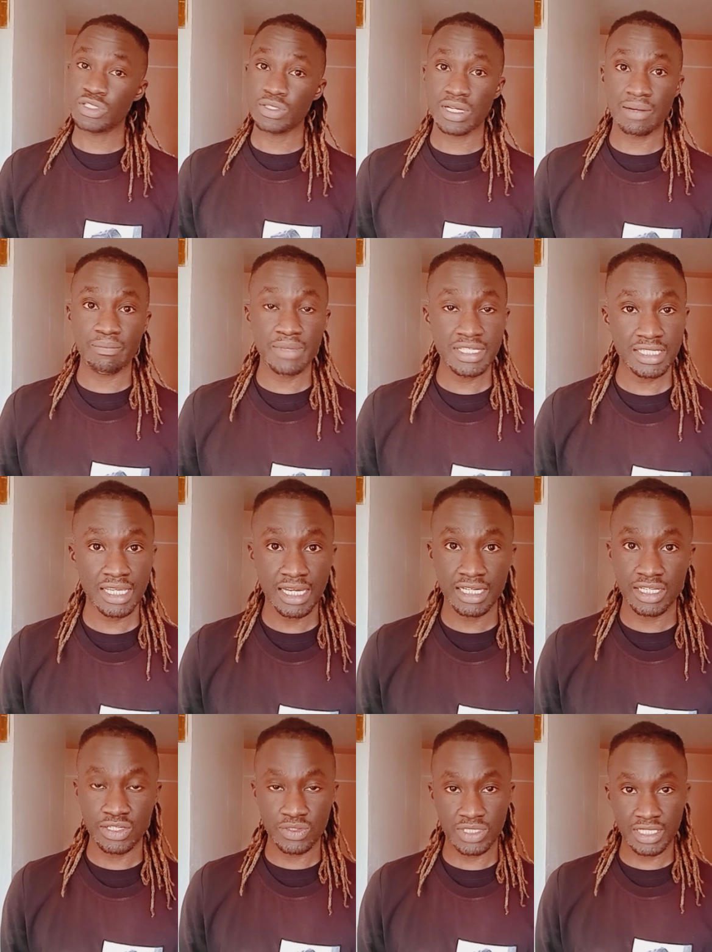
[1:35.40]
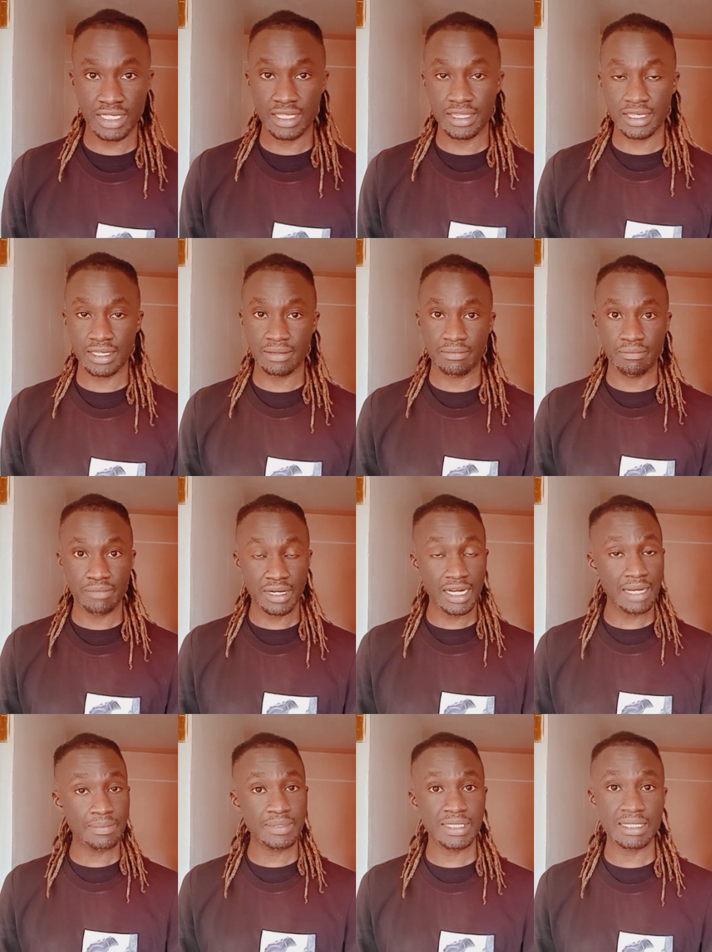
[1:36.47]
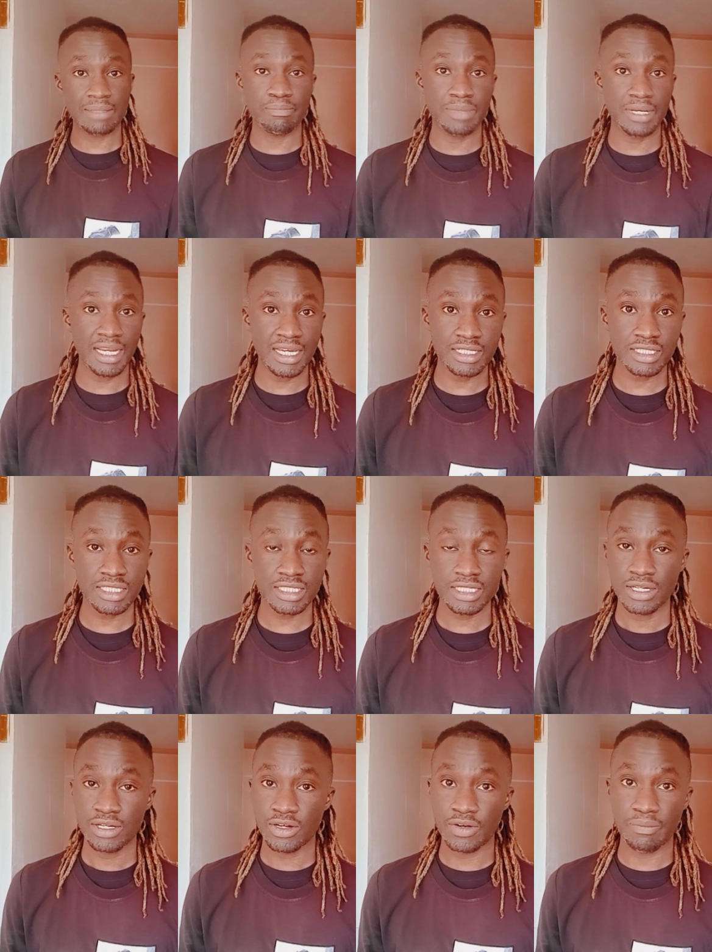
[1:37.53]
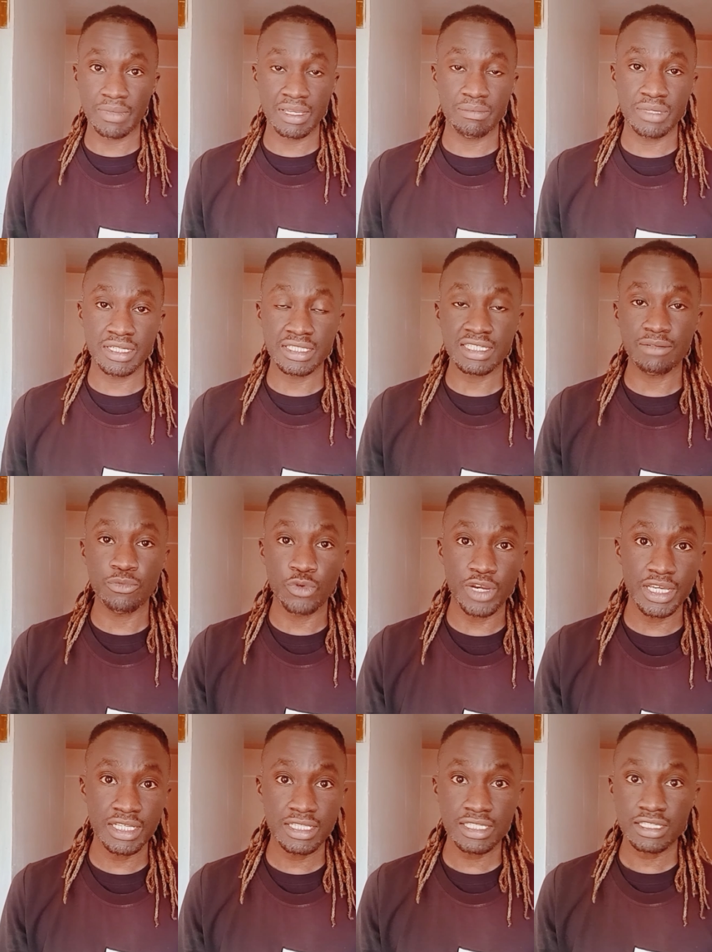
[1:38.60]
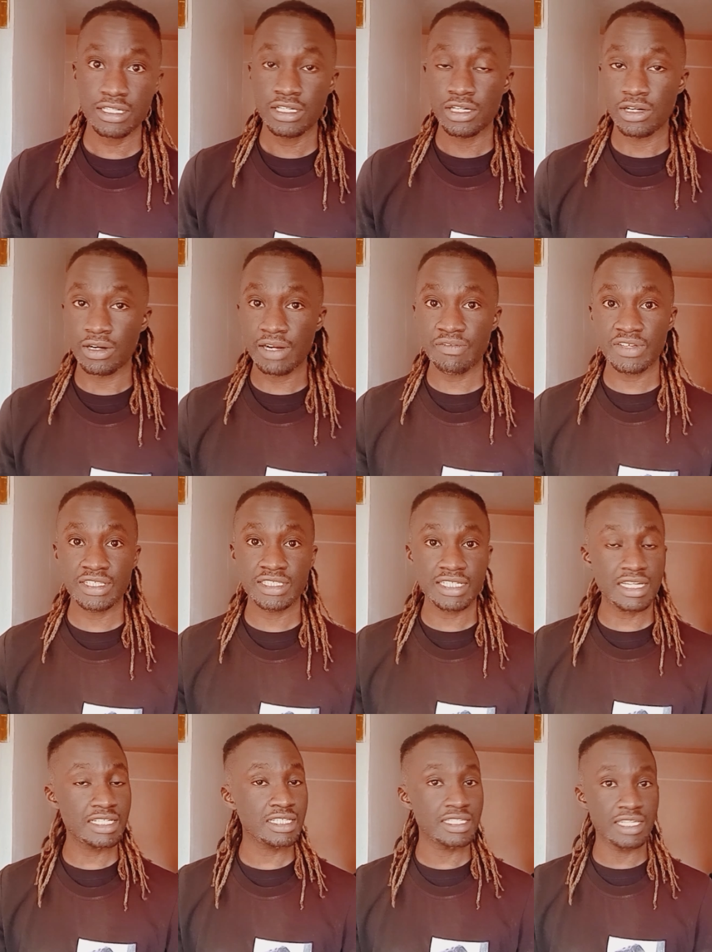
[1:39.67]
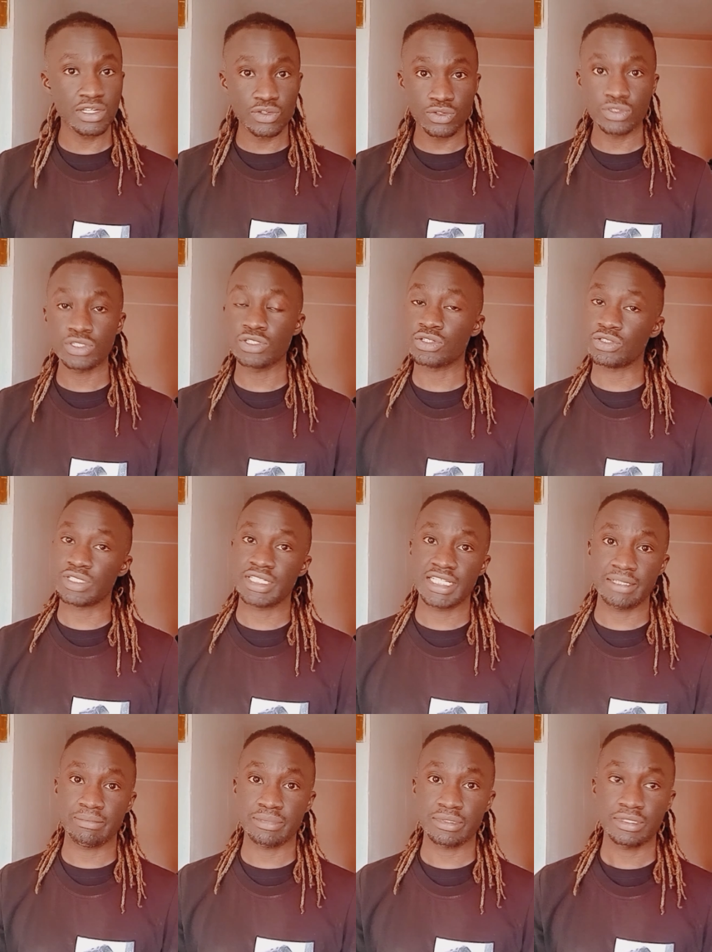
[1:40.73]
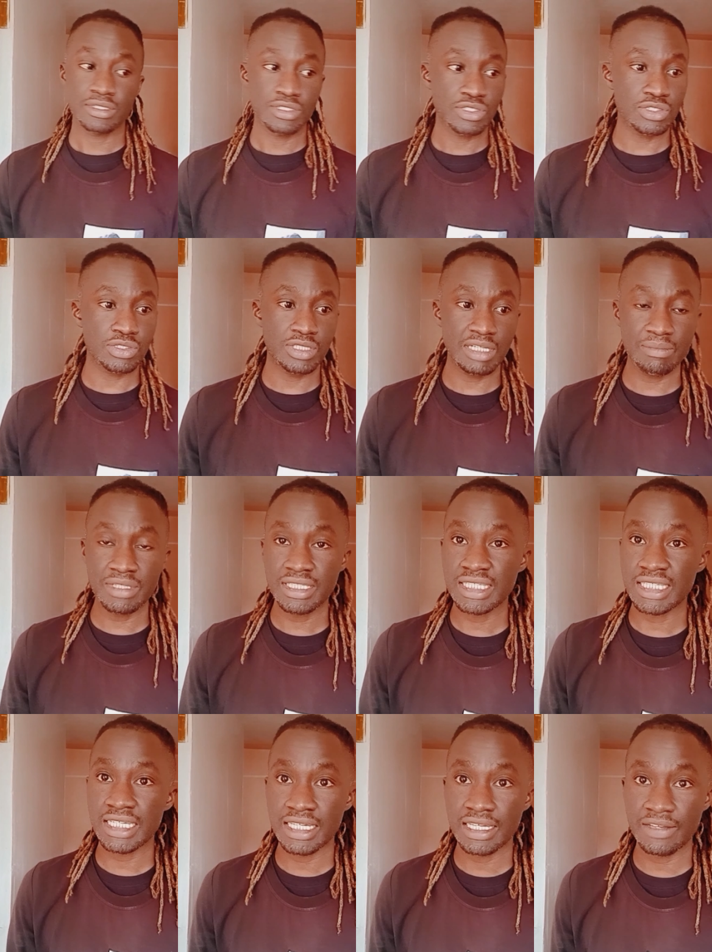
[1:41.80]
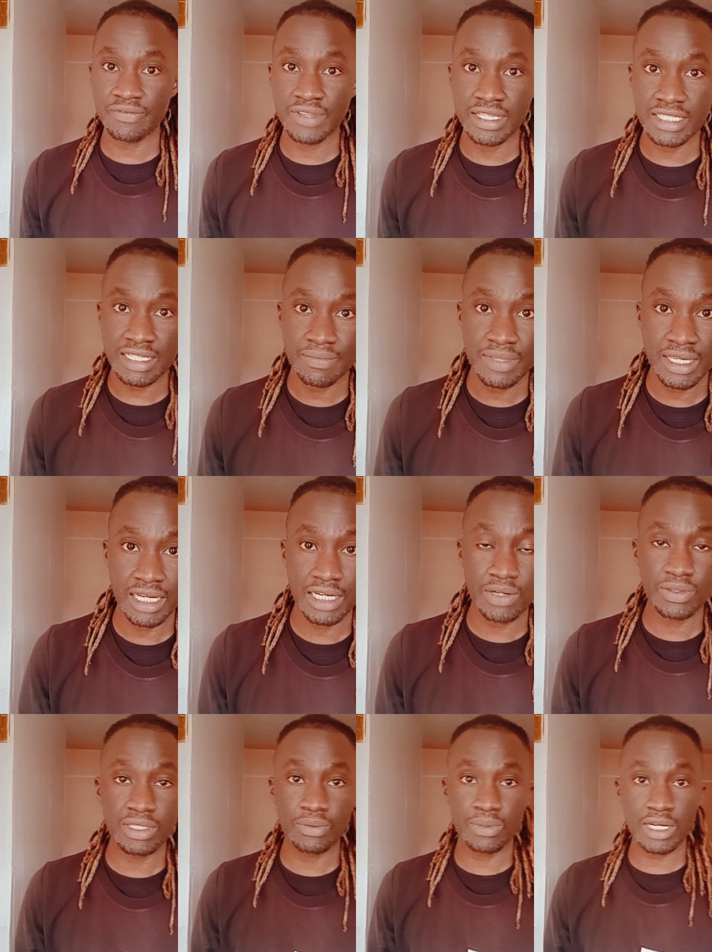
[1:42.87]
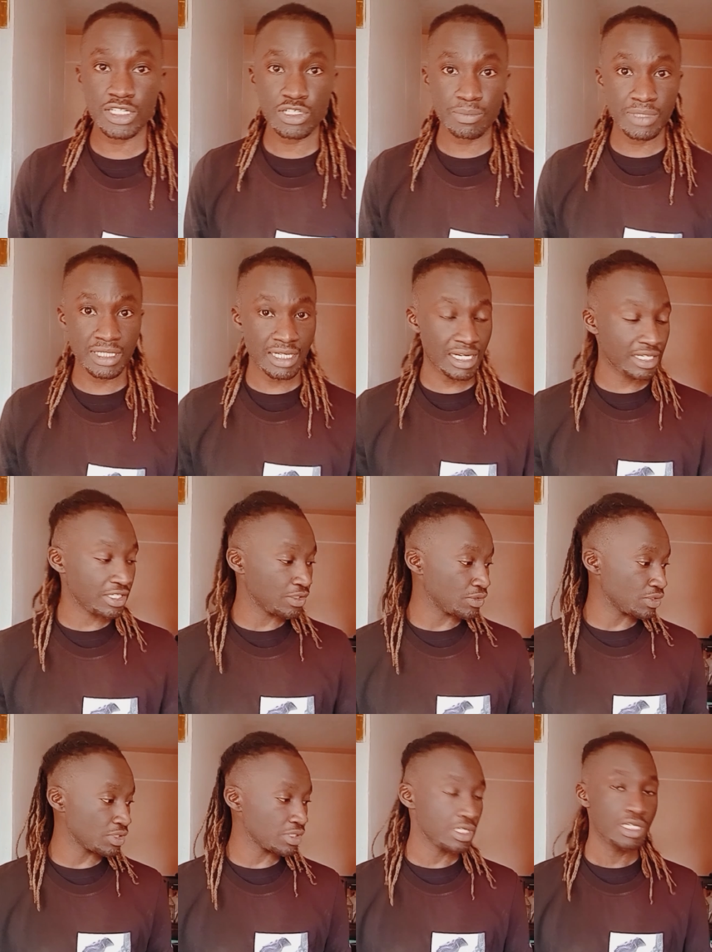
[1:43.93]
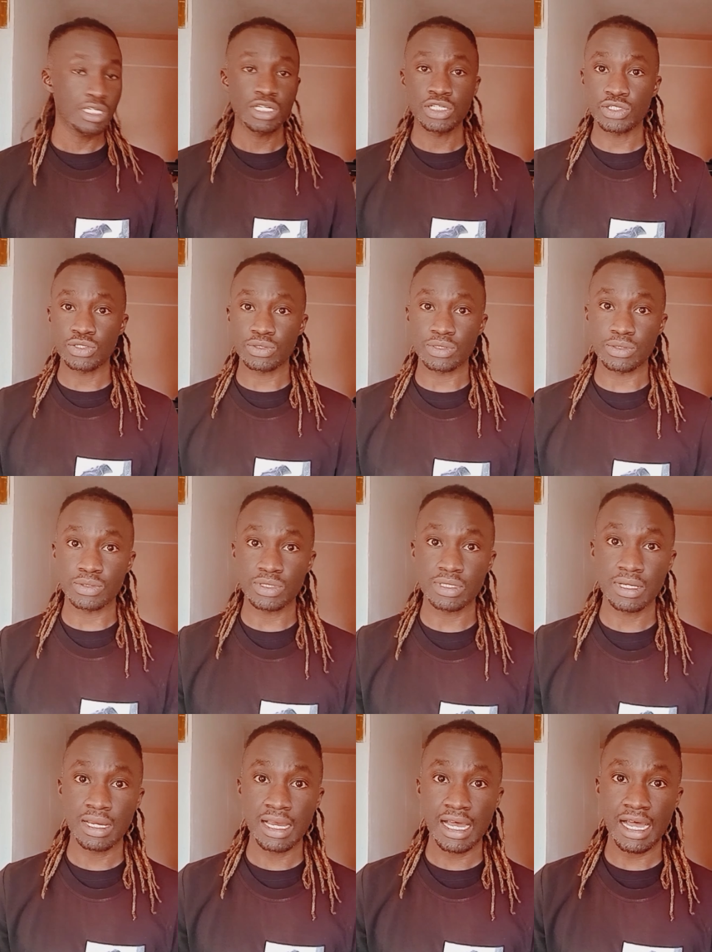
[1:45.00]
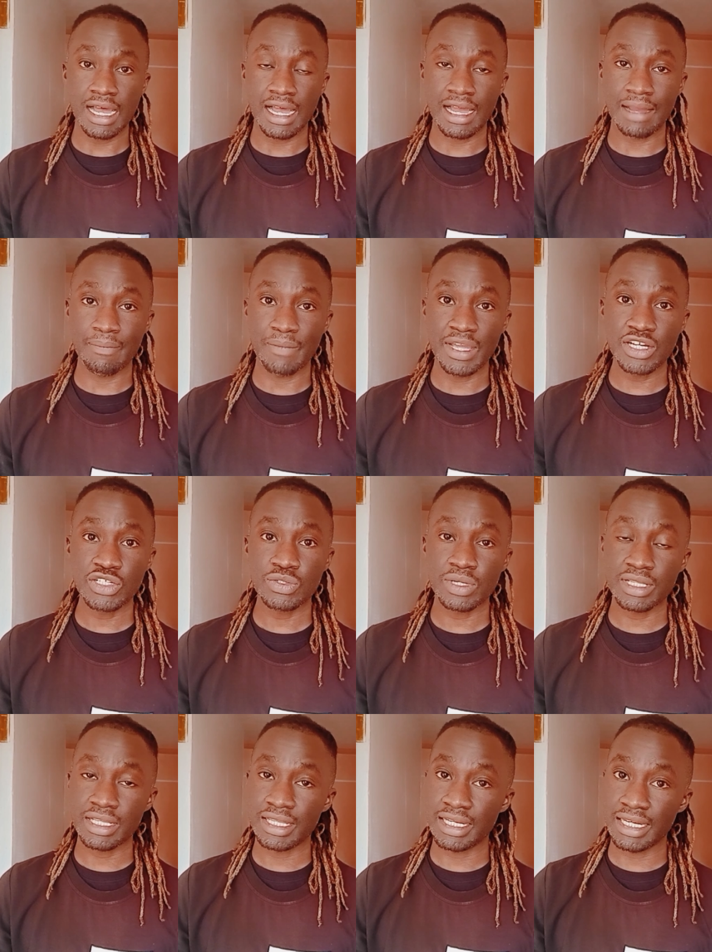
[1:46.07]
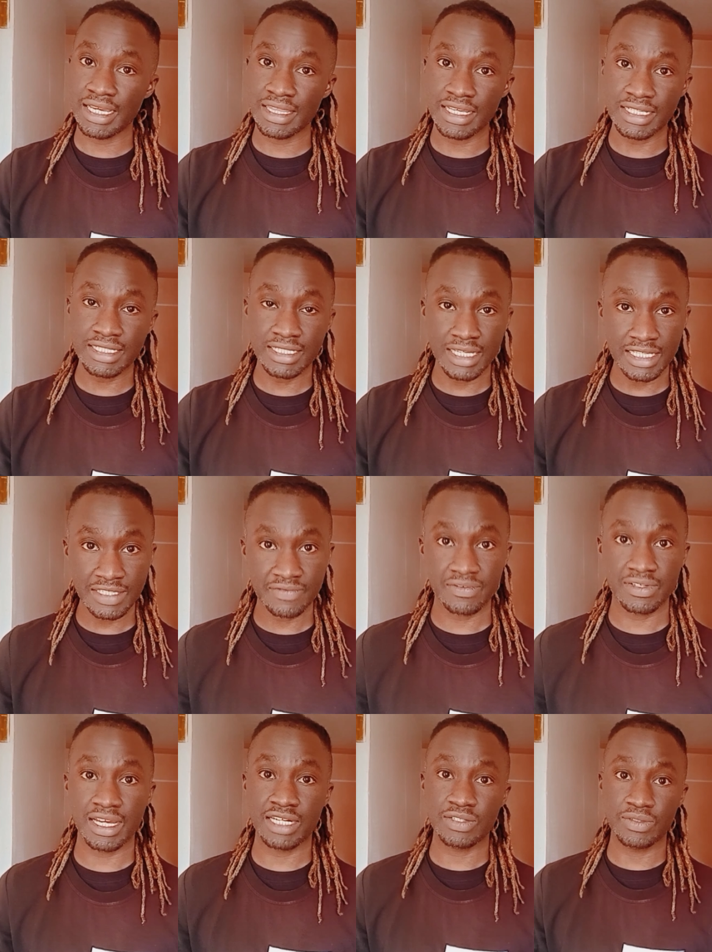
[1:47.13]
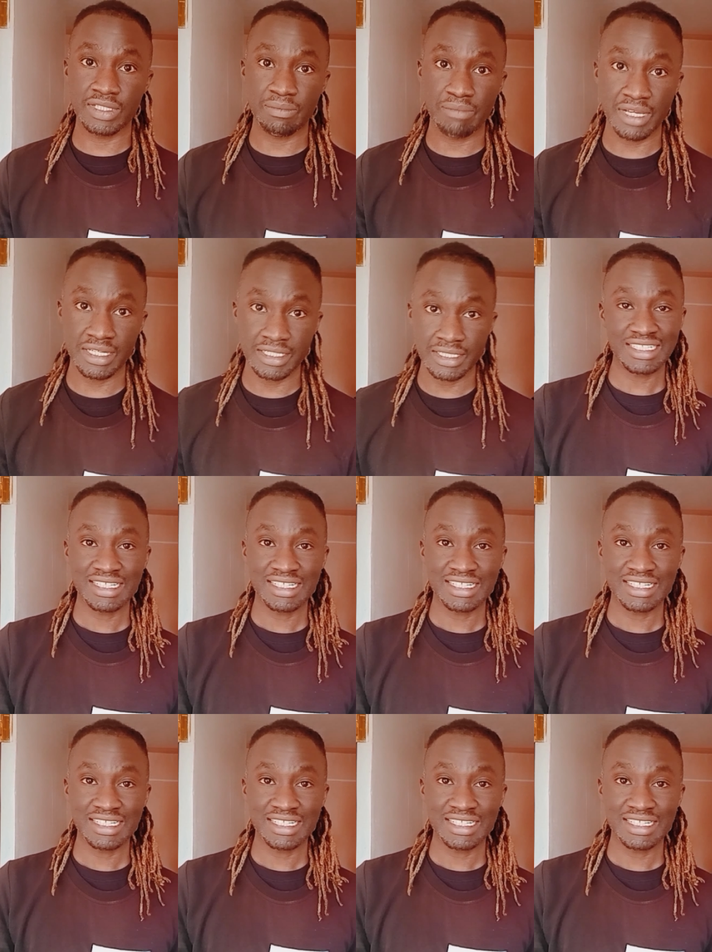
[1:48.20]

you can basically use anything, perhaps some planks or maybe some weights or even just the good old tape. So let me see if there's something around the workshop that I can use to make sure that the leather stays flat on the bed.